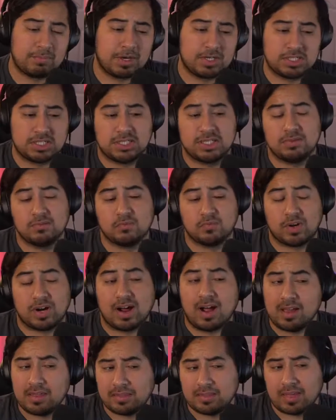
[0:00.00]
Personally, what
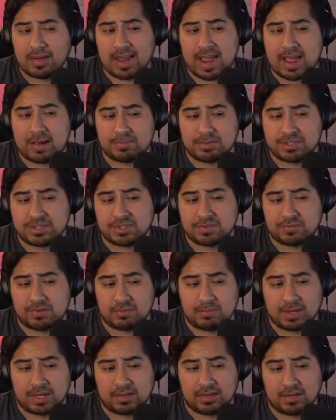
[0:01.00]
I think happens to
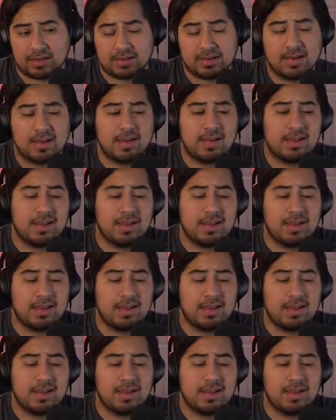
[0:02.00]
Omega